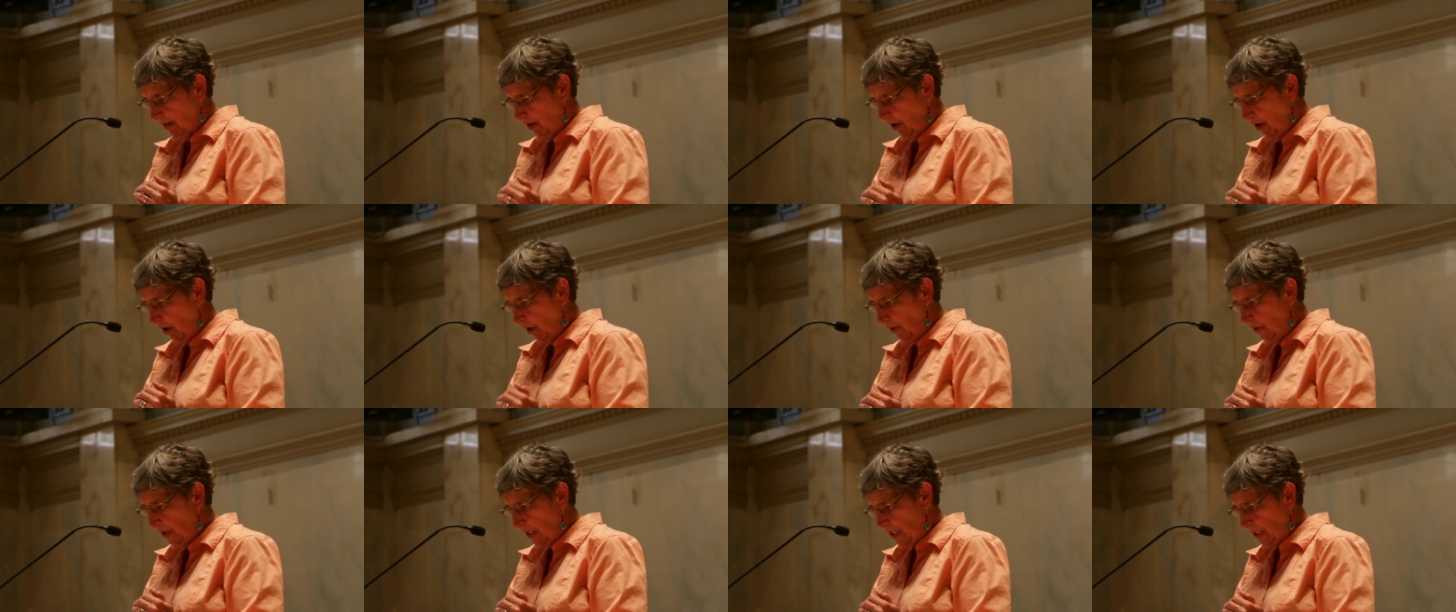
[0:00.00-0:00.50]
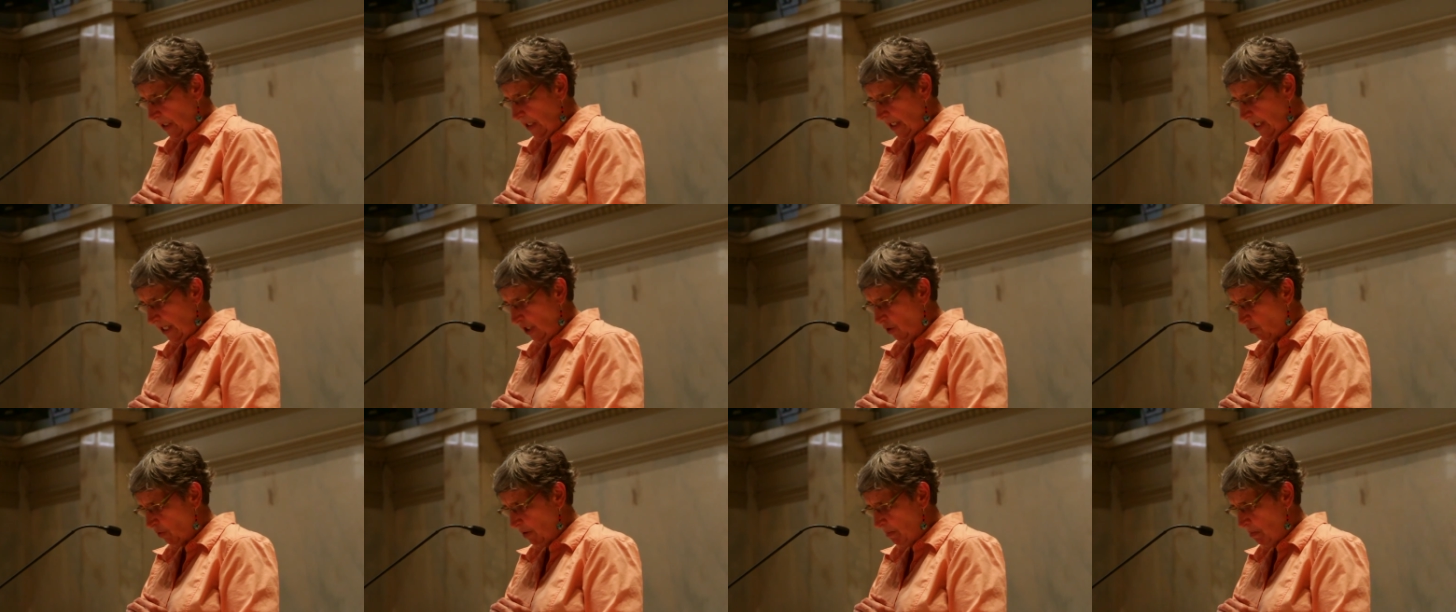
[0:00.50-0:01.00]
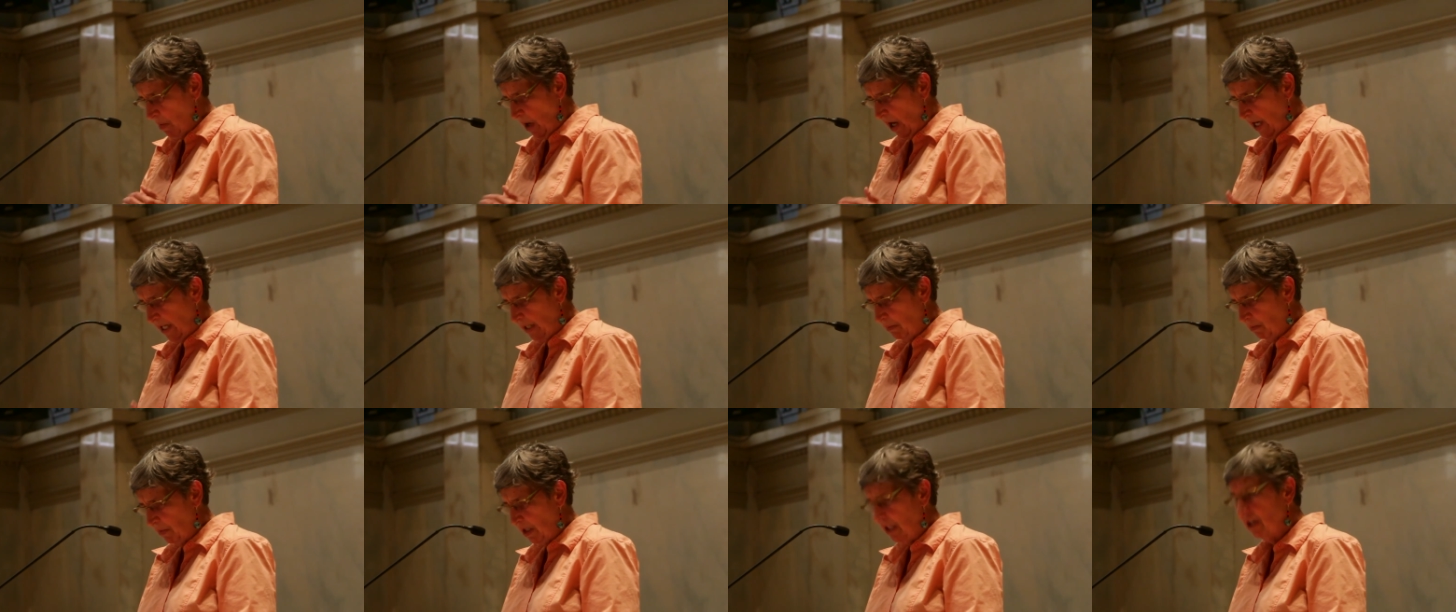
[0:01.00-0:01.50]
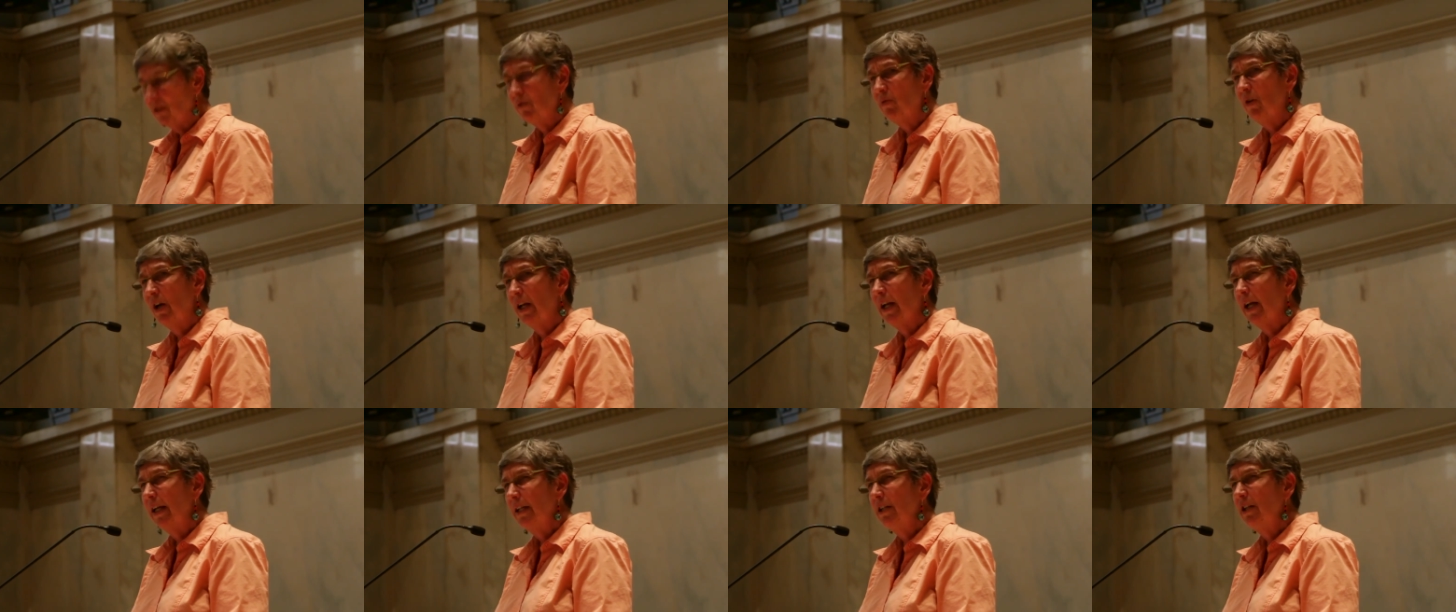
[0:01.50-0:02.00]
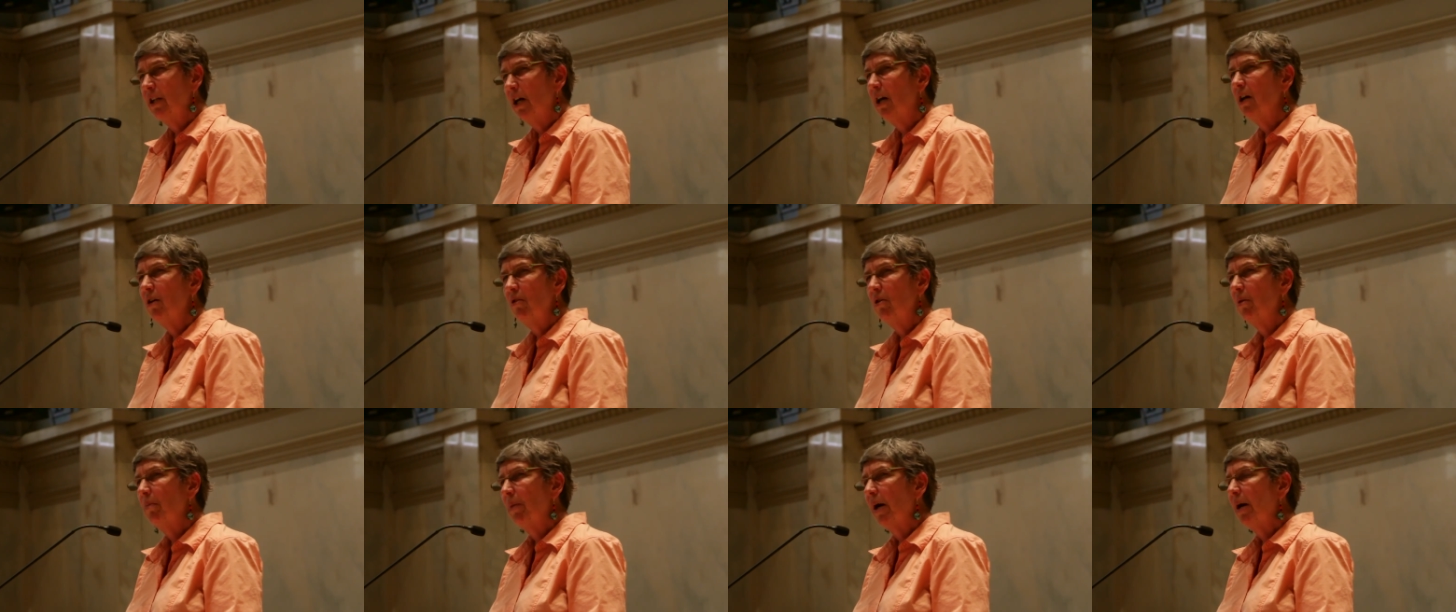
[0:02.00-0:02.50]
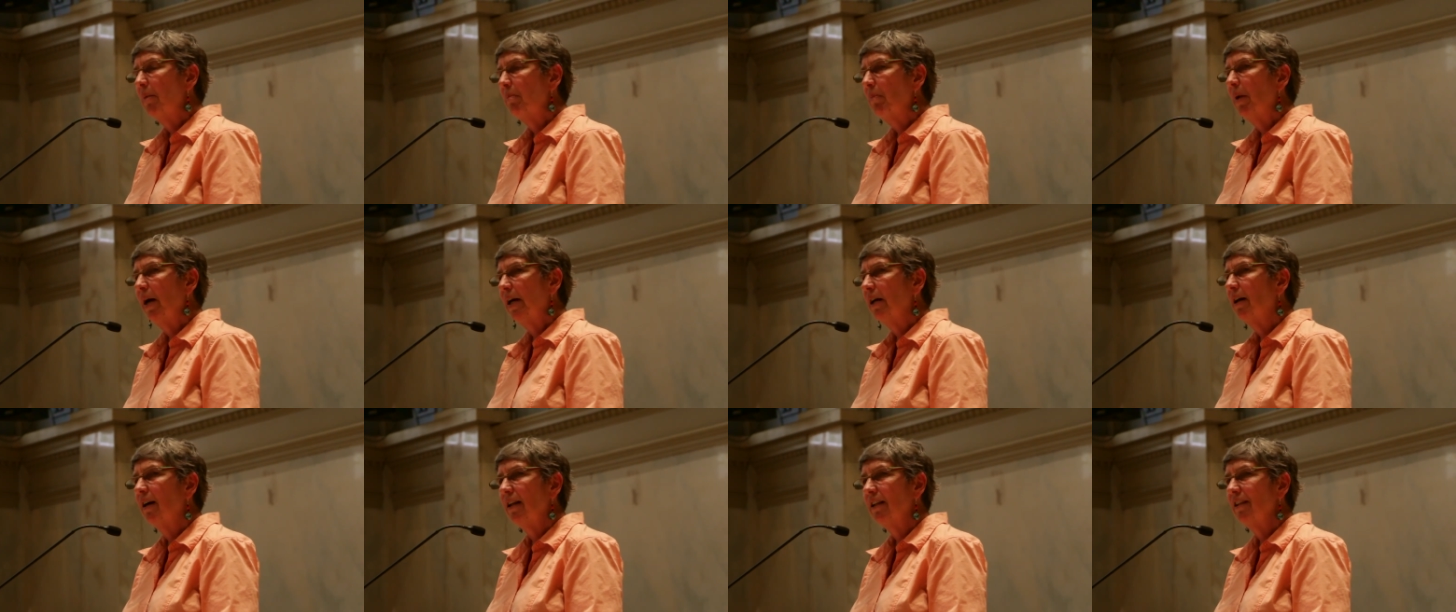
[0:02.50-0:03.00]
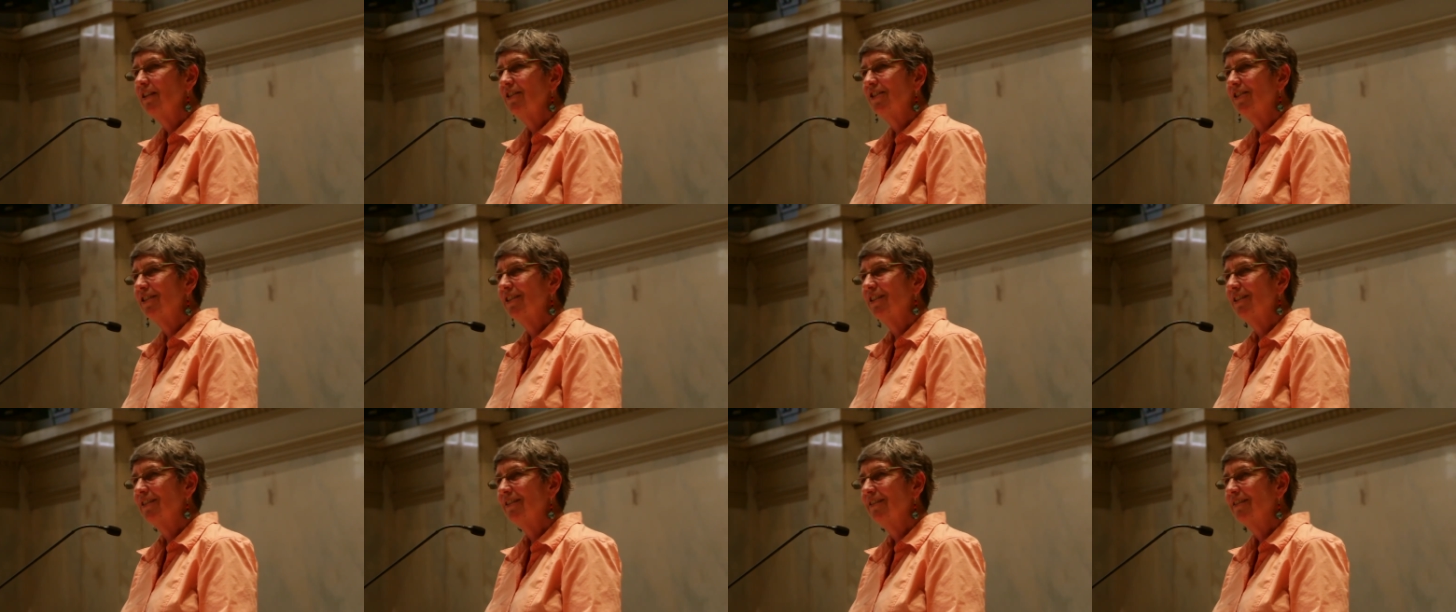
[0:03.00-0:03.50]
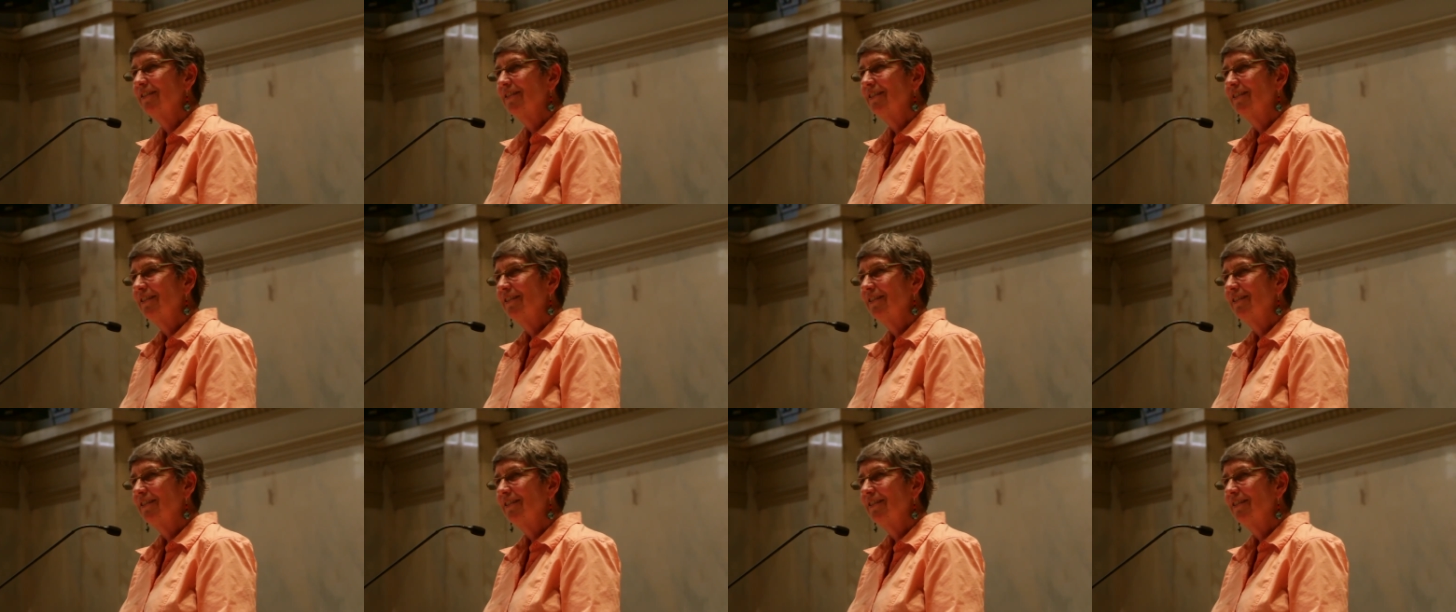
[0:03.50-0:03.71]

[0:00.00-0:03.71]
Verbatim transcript: All these things remind me of what I know about biology.